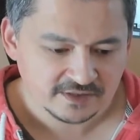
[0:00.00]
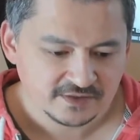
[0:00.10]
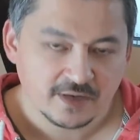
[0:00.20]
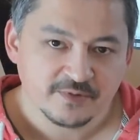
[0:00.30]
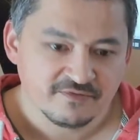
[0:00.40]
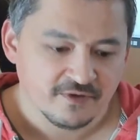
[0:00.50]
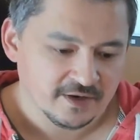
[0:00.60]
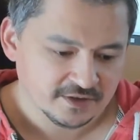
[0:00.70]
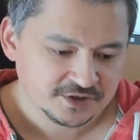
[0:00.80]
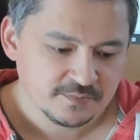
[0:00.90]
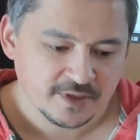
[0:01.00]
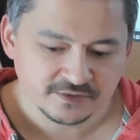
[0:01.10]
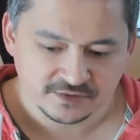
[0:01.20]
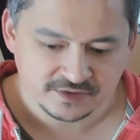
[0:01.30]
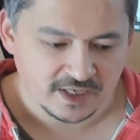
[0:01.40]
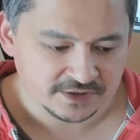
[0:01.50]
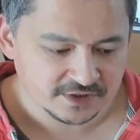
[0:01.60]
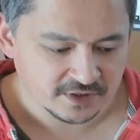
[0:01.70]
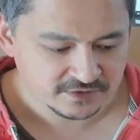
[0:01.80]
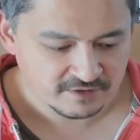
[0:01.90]
So that'll be fine. I should be able to attach
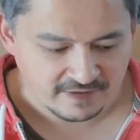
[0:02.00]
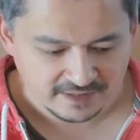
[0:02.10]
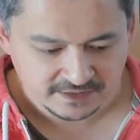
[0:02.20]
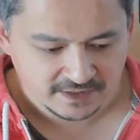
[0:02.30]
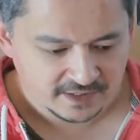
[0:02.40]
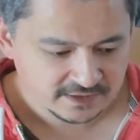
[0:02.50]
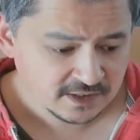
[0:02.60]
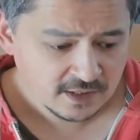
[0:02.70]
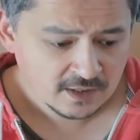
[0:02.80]
those directly to this.